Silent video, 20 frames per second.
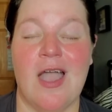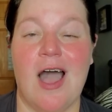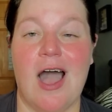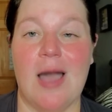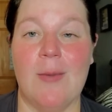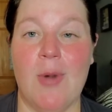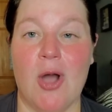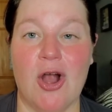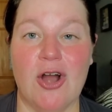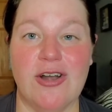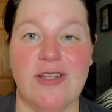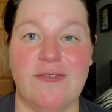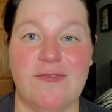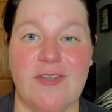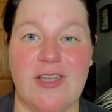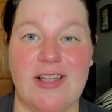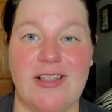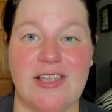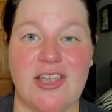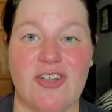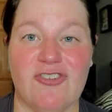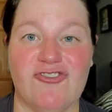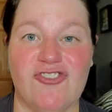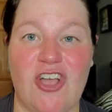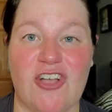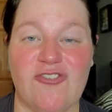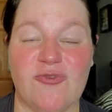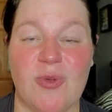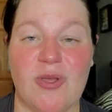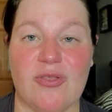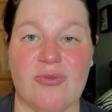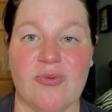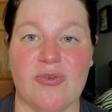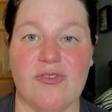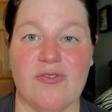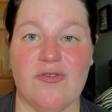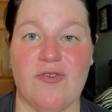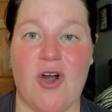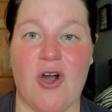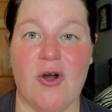I'm already feeling your judgment
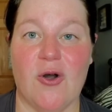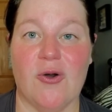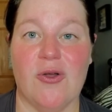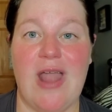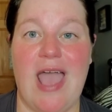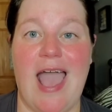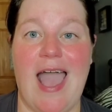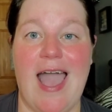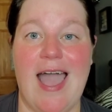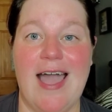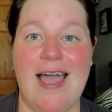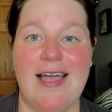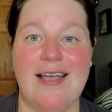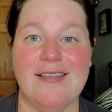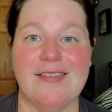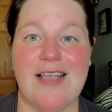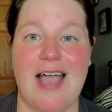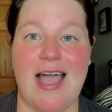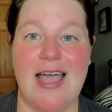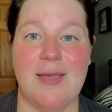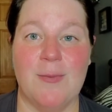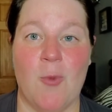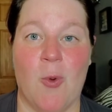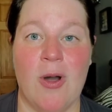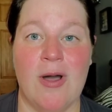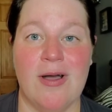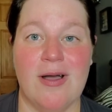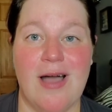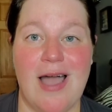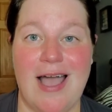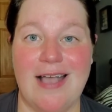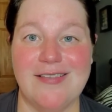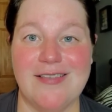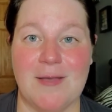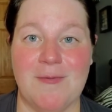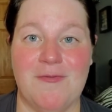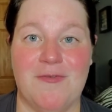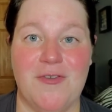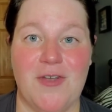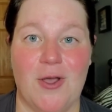through the phone as I'm
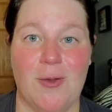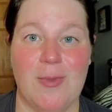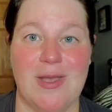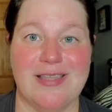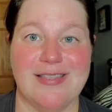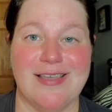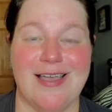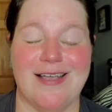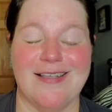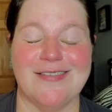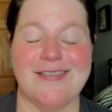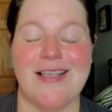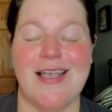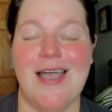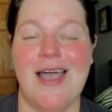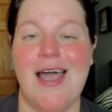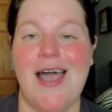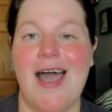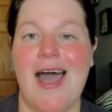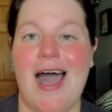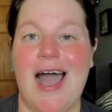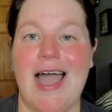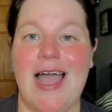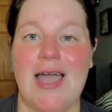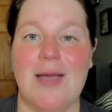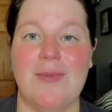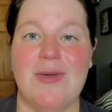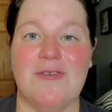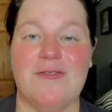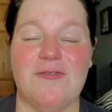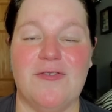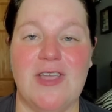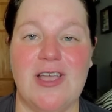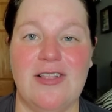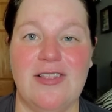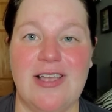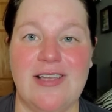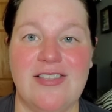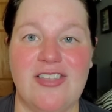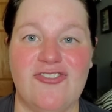filming this. I am
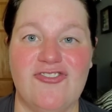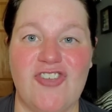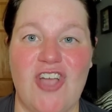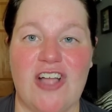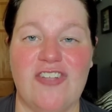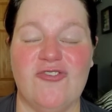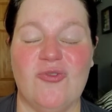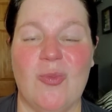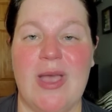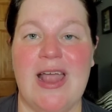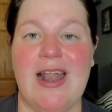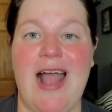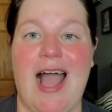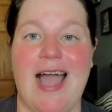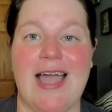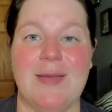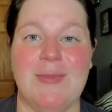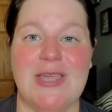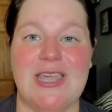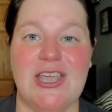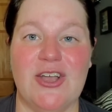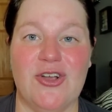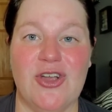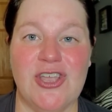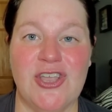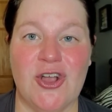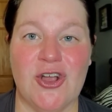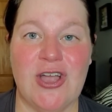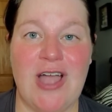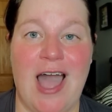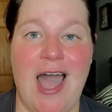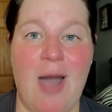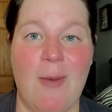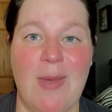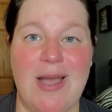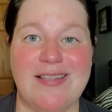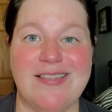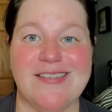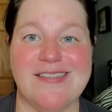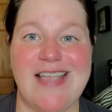feeling the judgment. I am hearing your
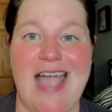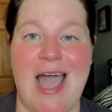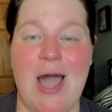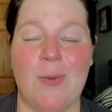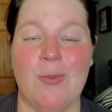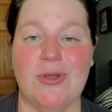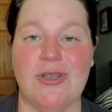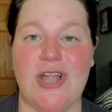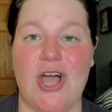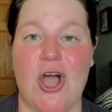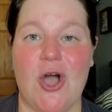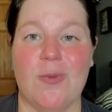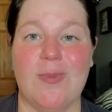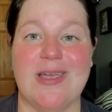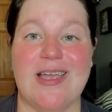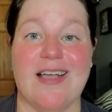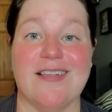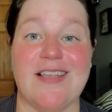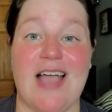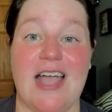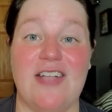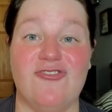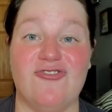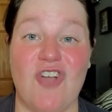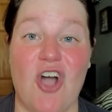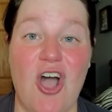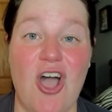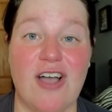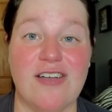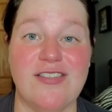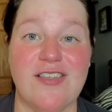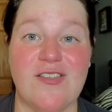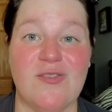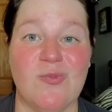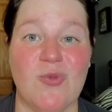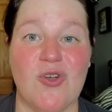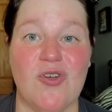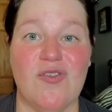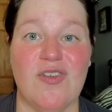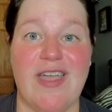comments down below because I dogged
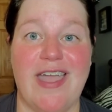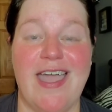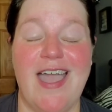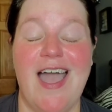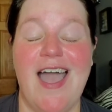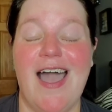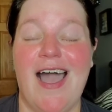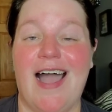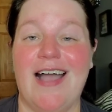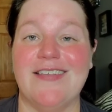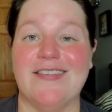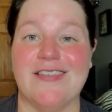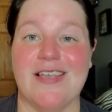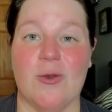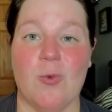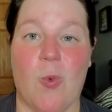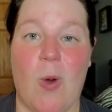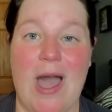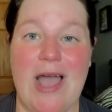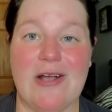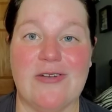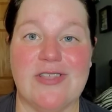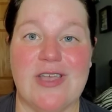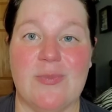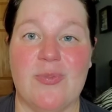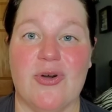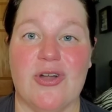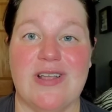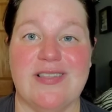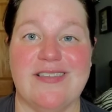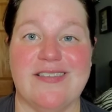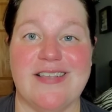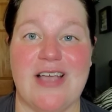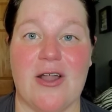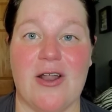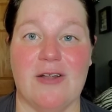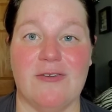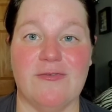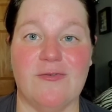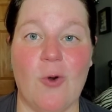this movie. I said, why are they putting this
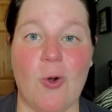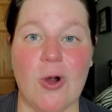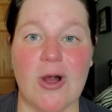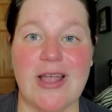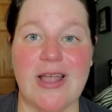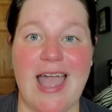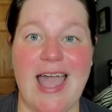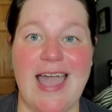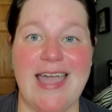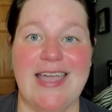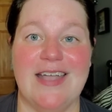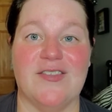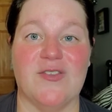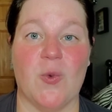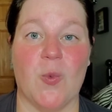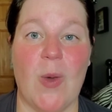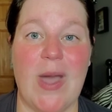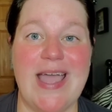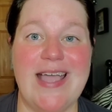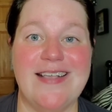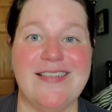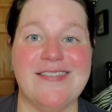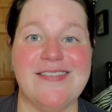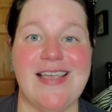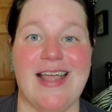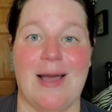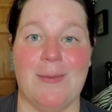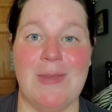out on 4K? It's a waste.